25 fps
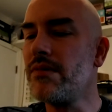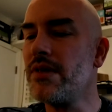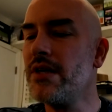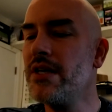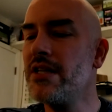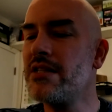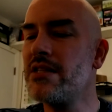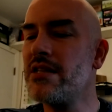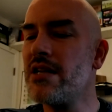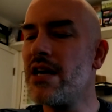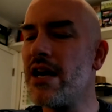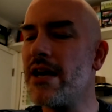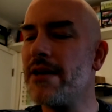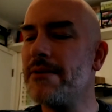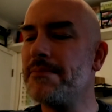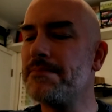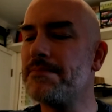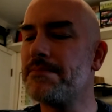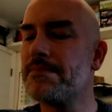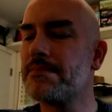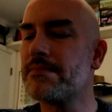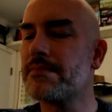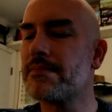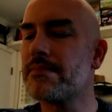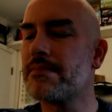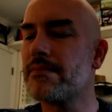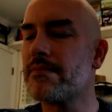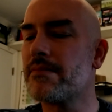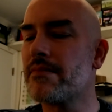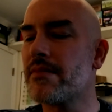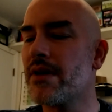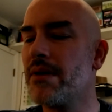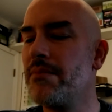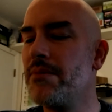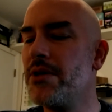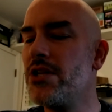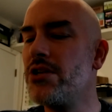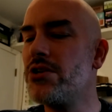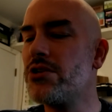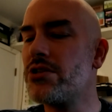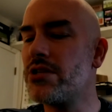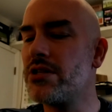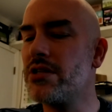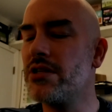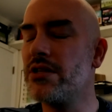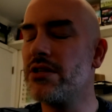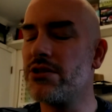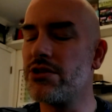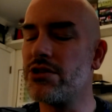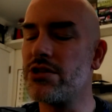It's not. I mean,
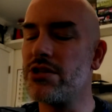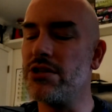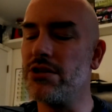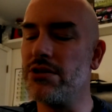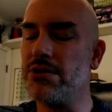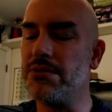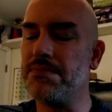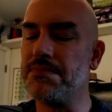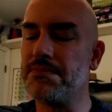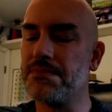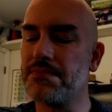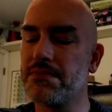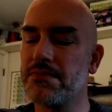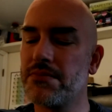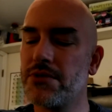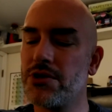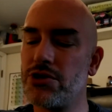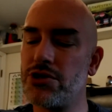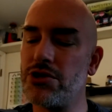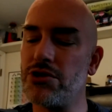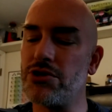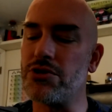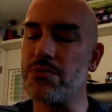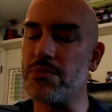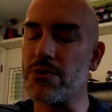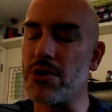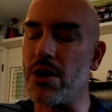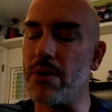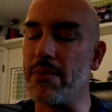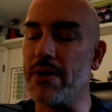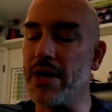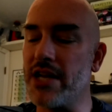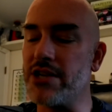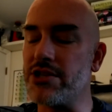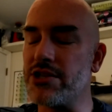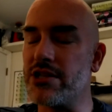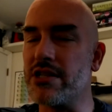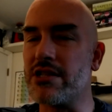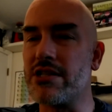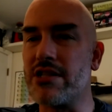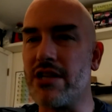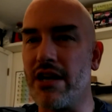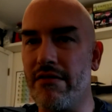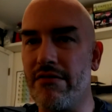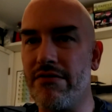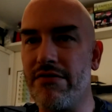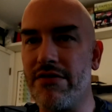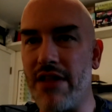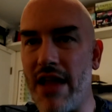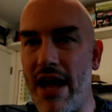there's still some carbonation. It's
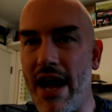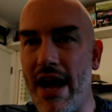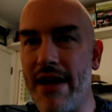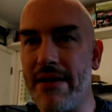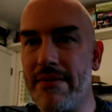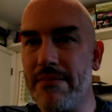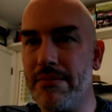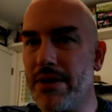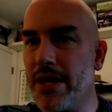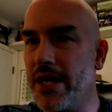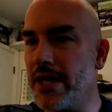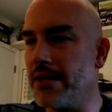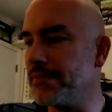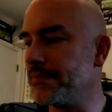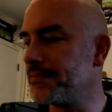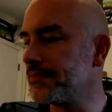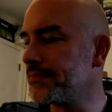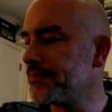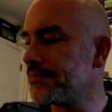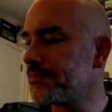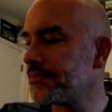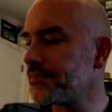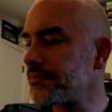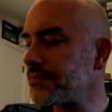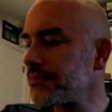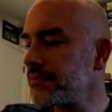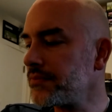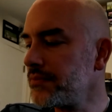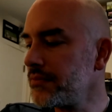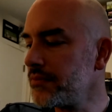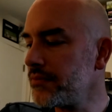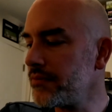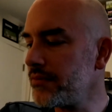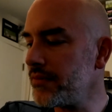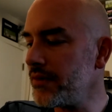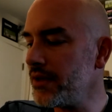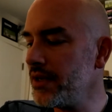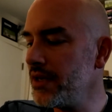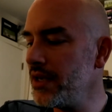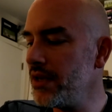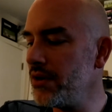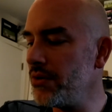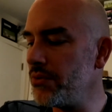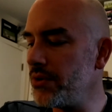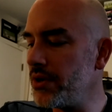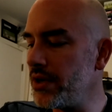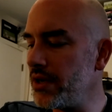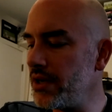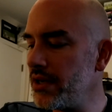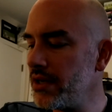not flat, but it
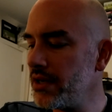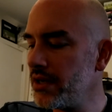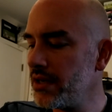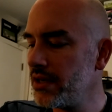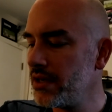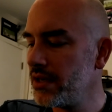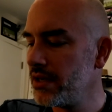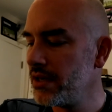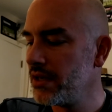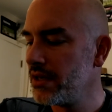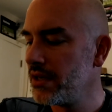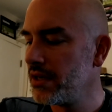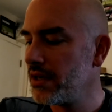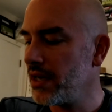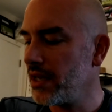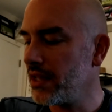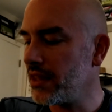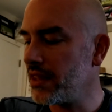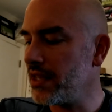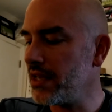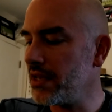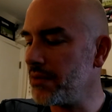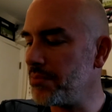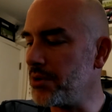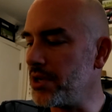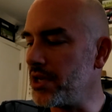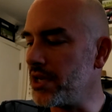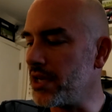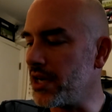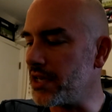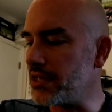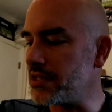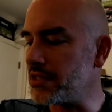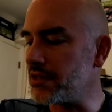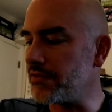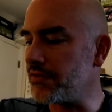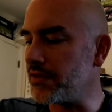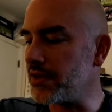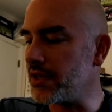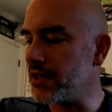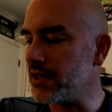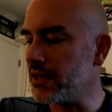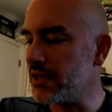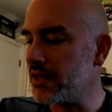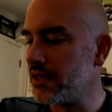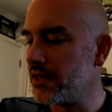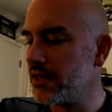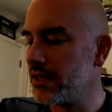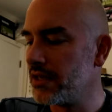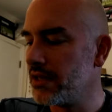would, I think, be nice if it
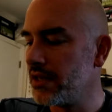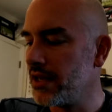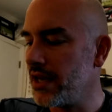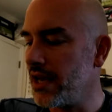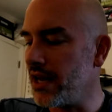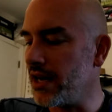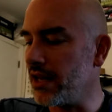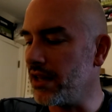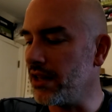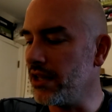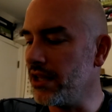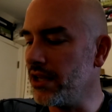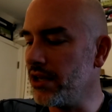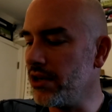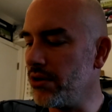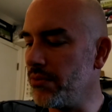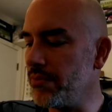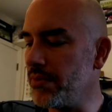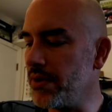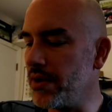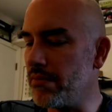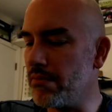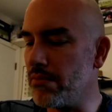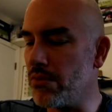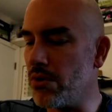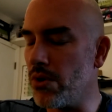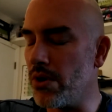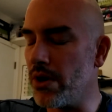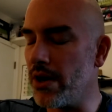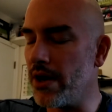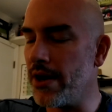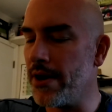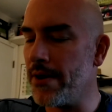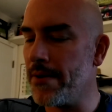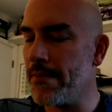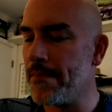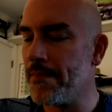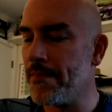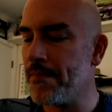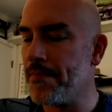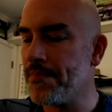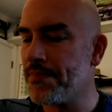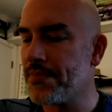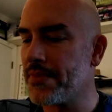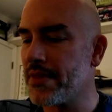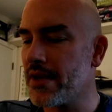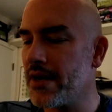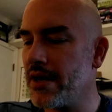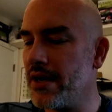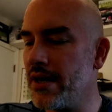had a little bit more
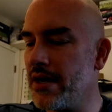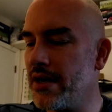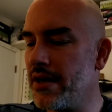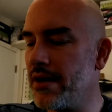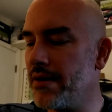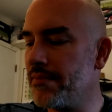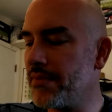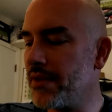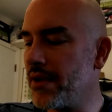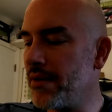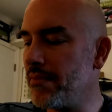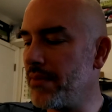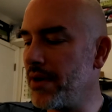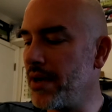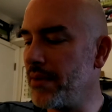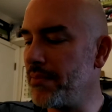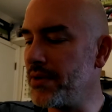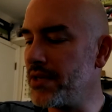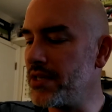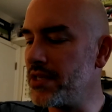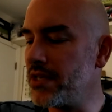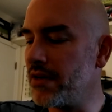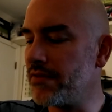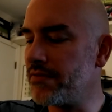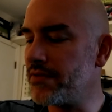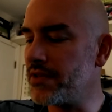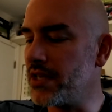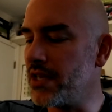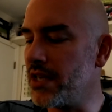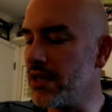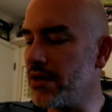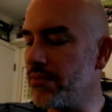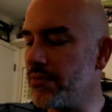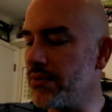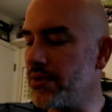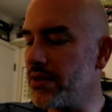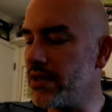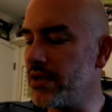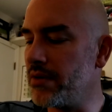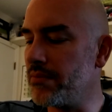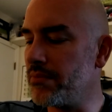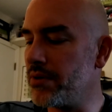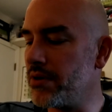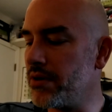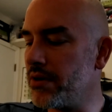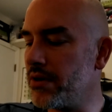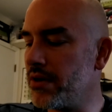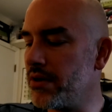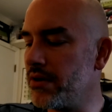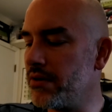That might be tough to get with the
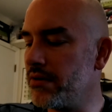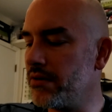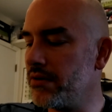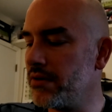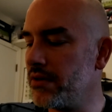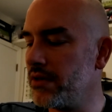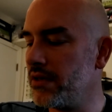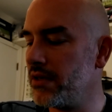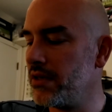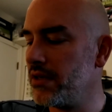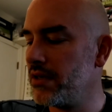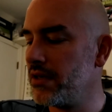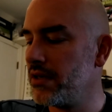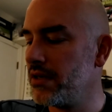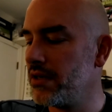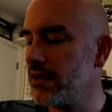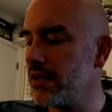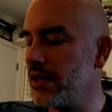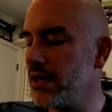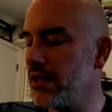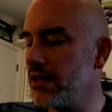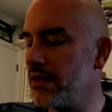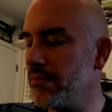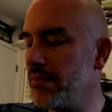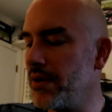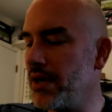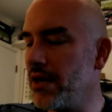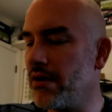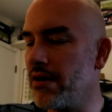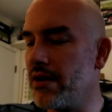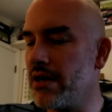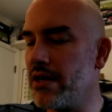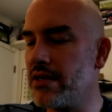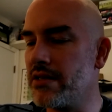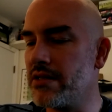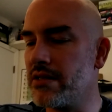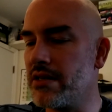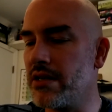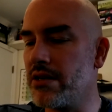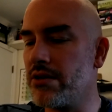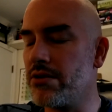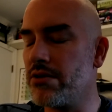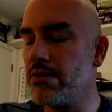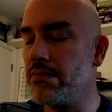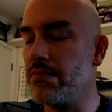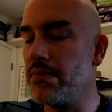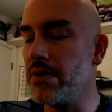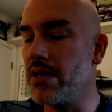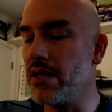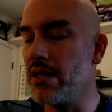Imperial and the berries, and it
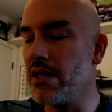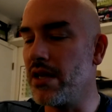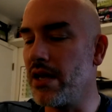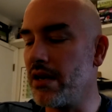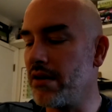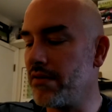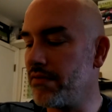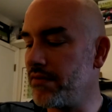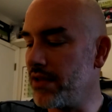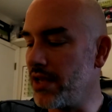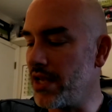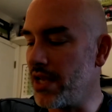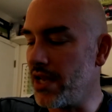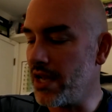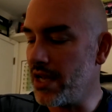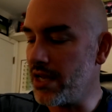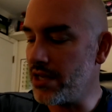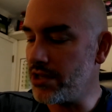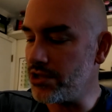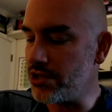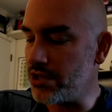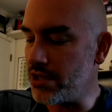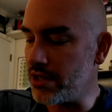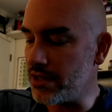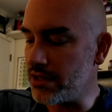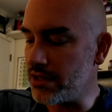could be that if they aged it,